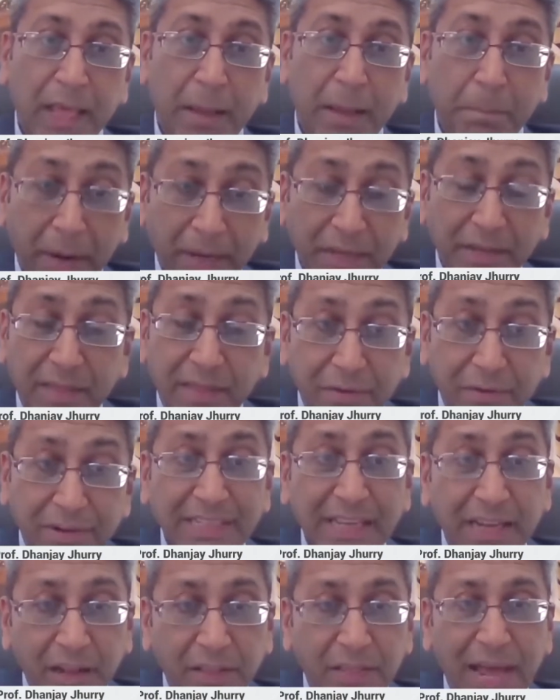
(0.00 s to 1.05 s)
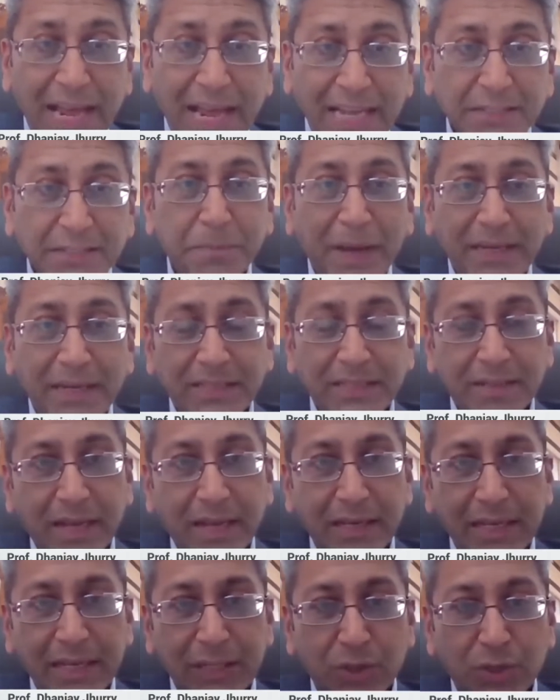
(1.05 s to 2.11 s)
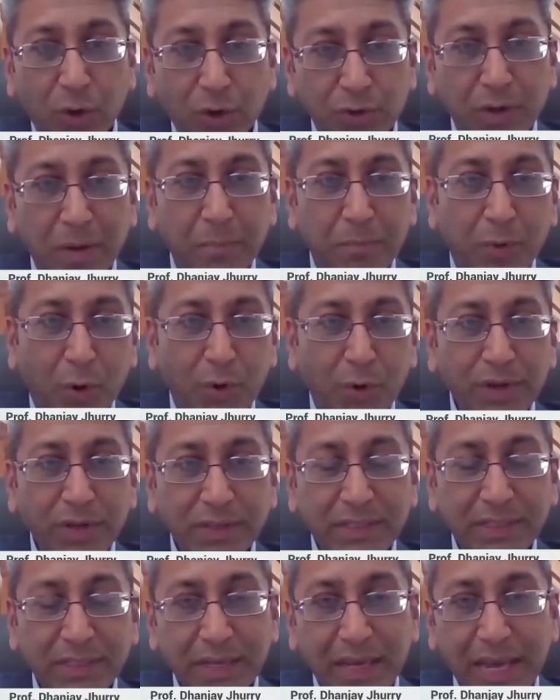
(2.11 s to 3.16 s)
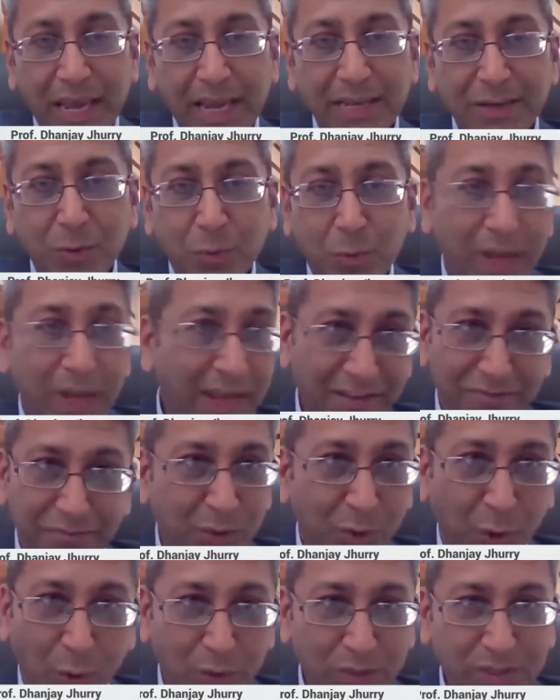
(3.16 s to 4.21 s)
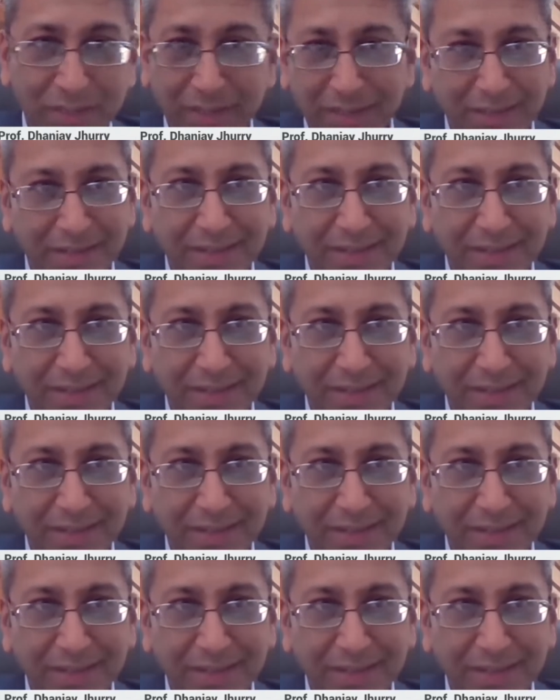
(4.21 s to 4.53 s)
But there is another aspect that is also important, and we have talked,